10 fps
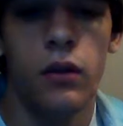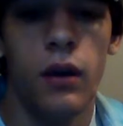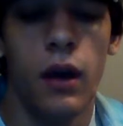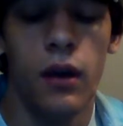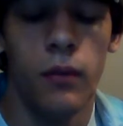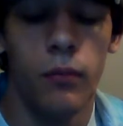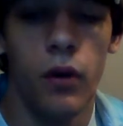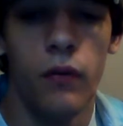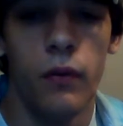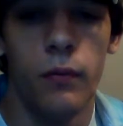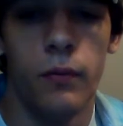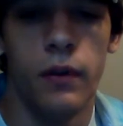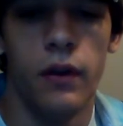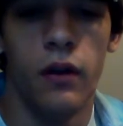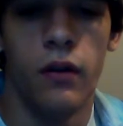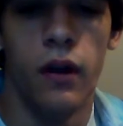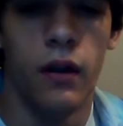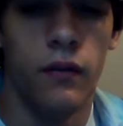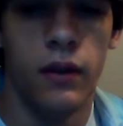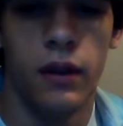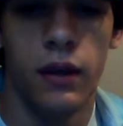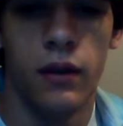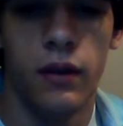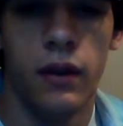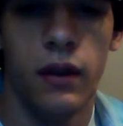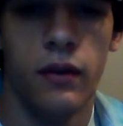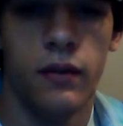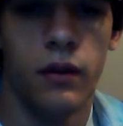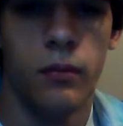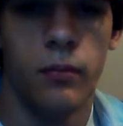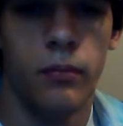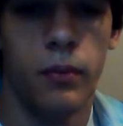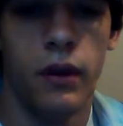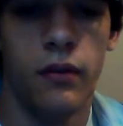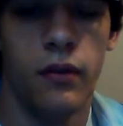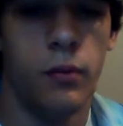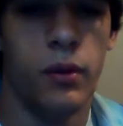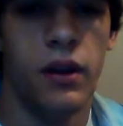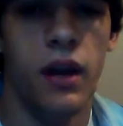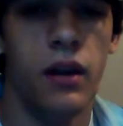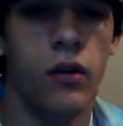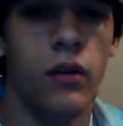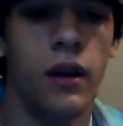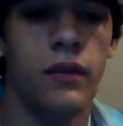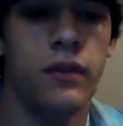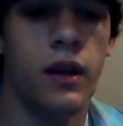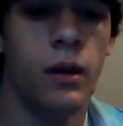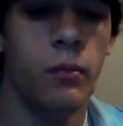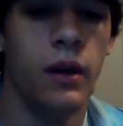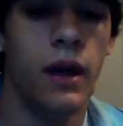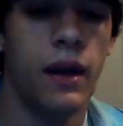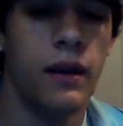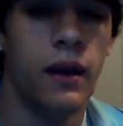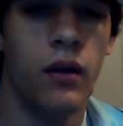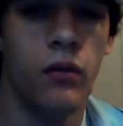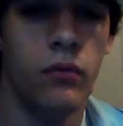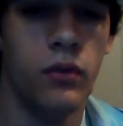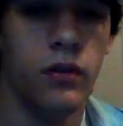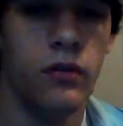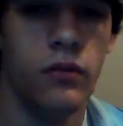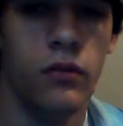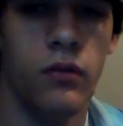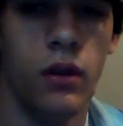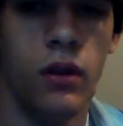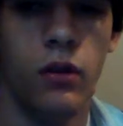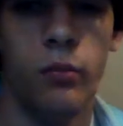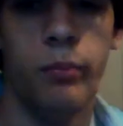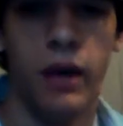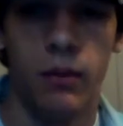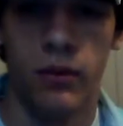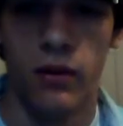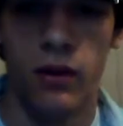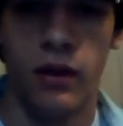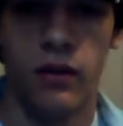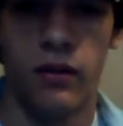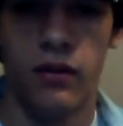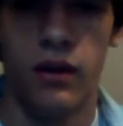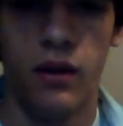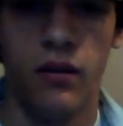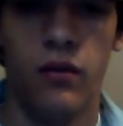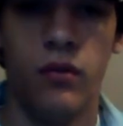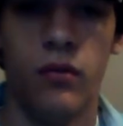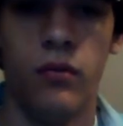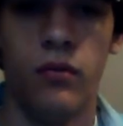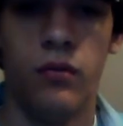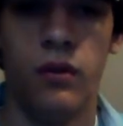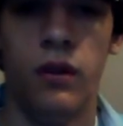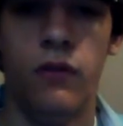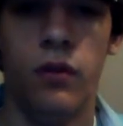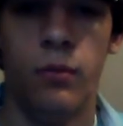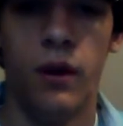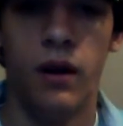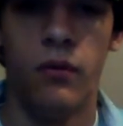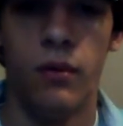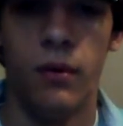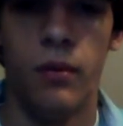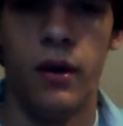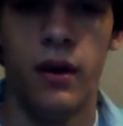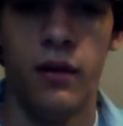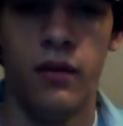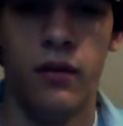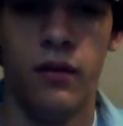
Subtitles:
got both of them sitting there crying over the king. The king's in a basically potato-like state, blackened out, just a little baby, like yay long. If you compare it with my body,